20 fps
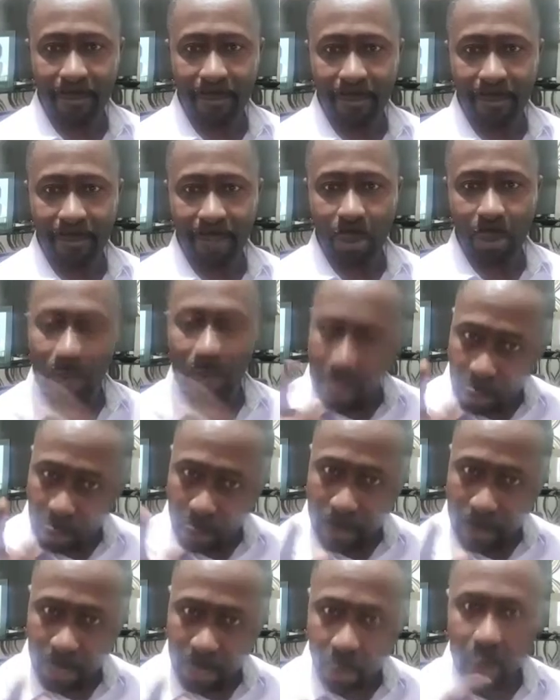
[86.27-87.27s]
So this
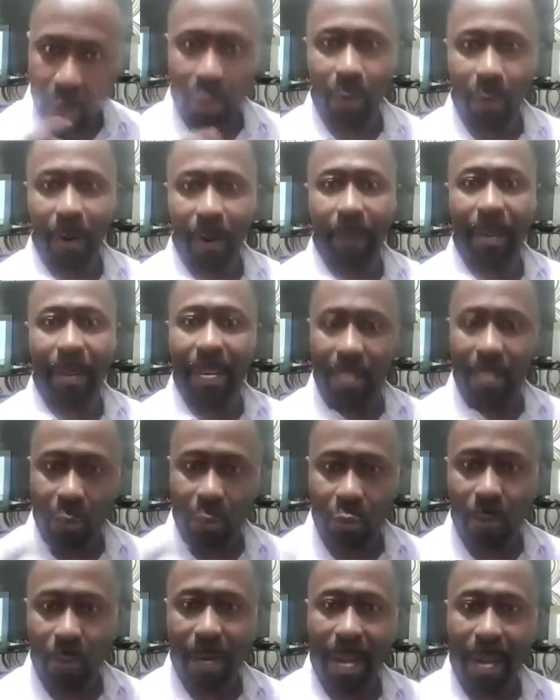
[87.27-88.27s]
woman tortured him, and this
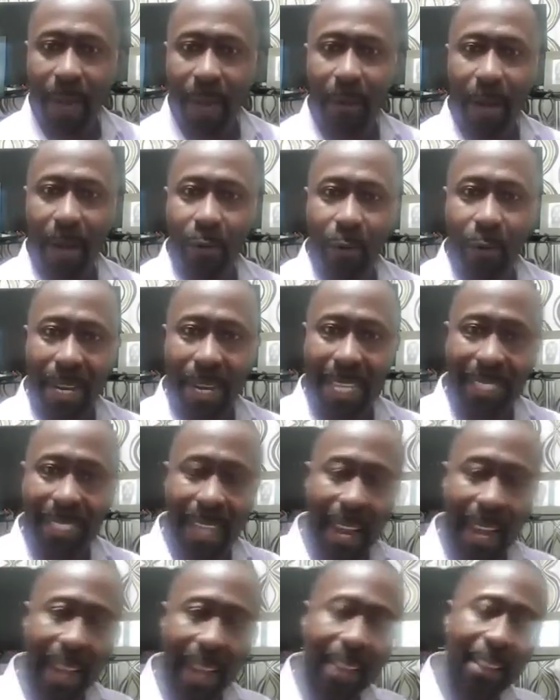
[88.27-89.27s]
woman I want to go
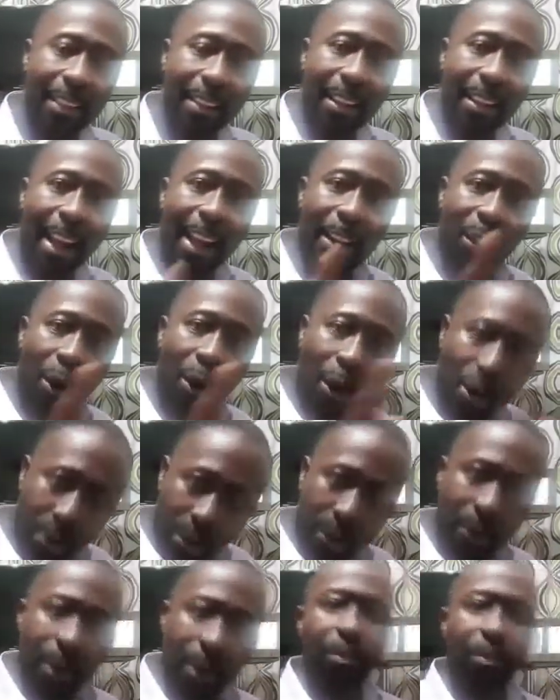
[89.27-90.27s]
inside an
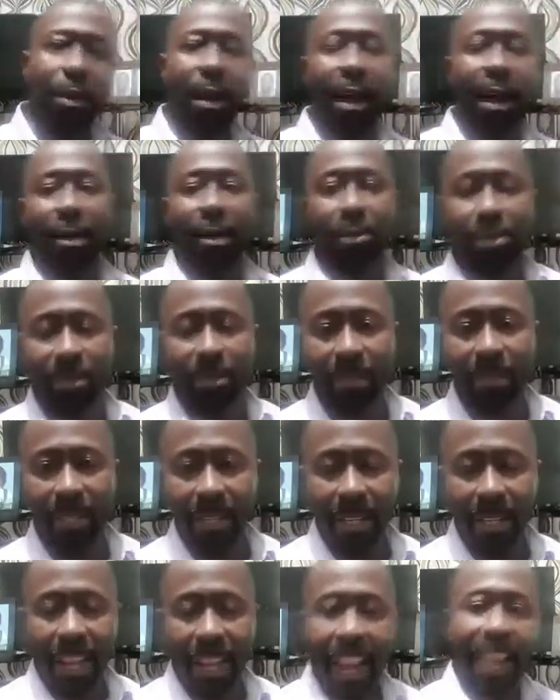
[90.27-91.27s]
honorable house.
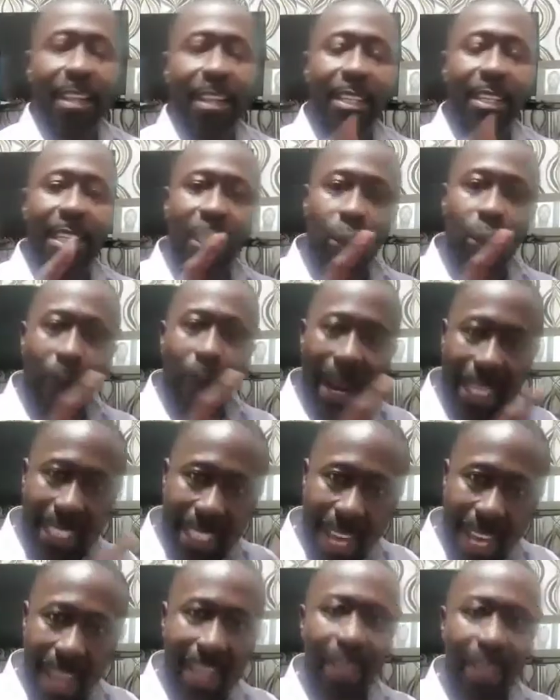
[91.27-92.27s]
And this is quite
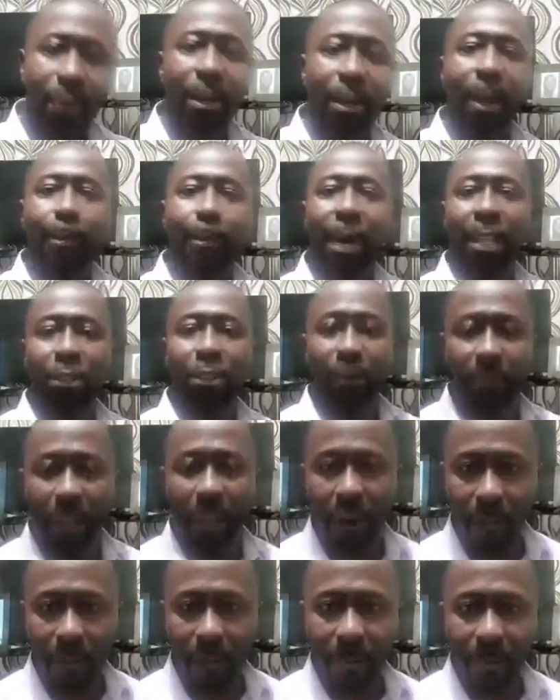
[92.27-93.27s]
telling on the part of the
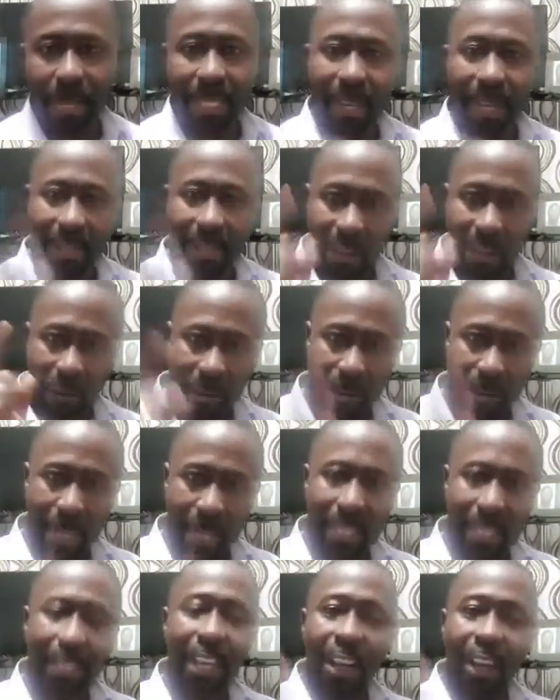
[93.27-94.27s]
government, how the
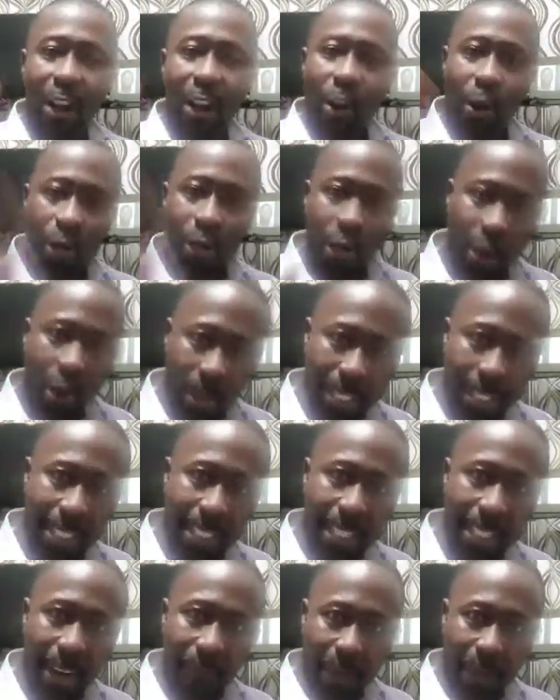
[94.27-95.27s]
government conduct
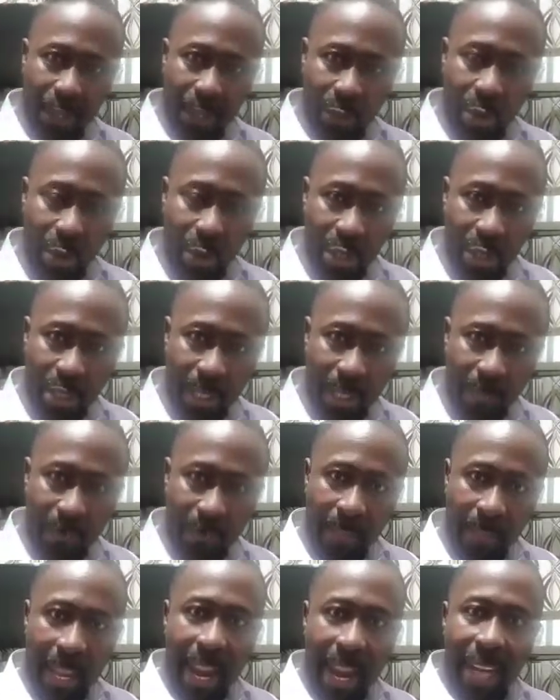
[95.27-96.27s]
itself as such.
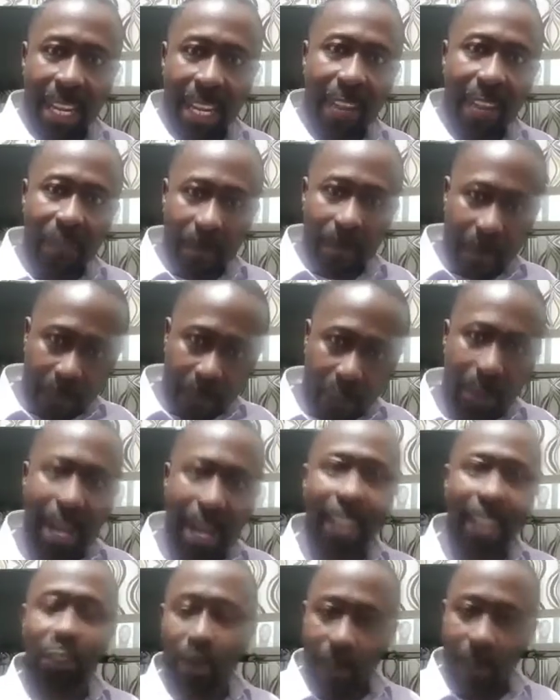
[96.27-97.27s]
And even before
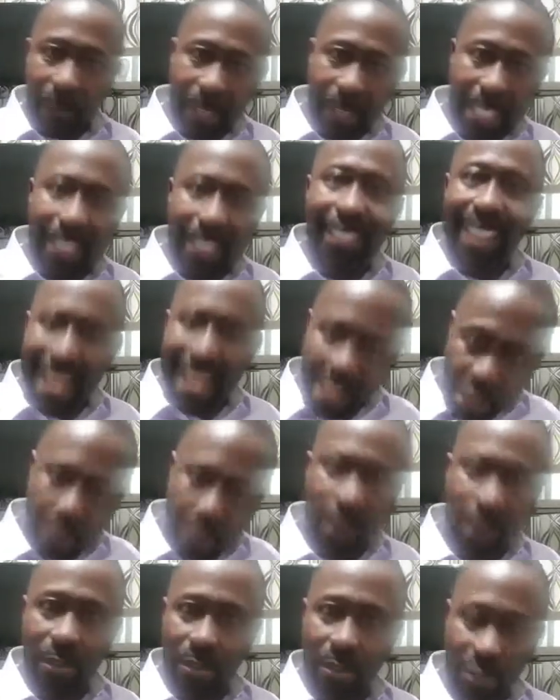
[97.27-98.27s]
that, some of these
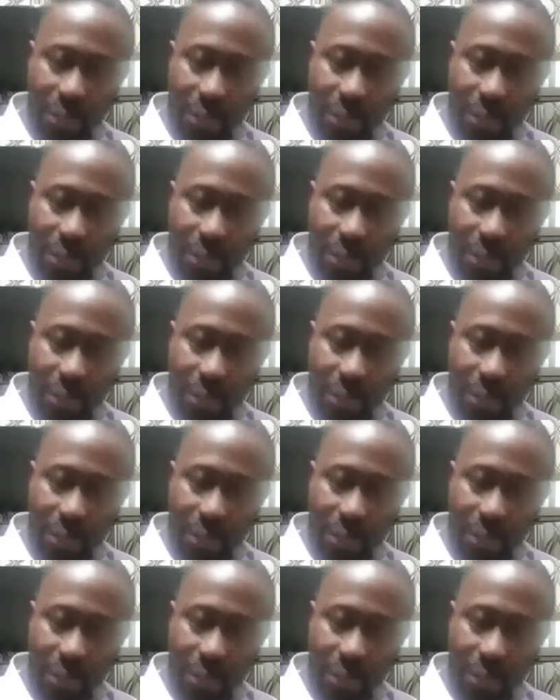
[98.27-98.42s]
tensions,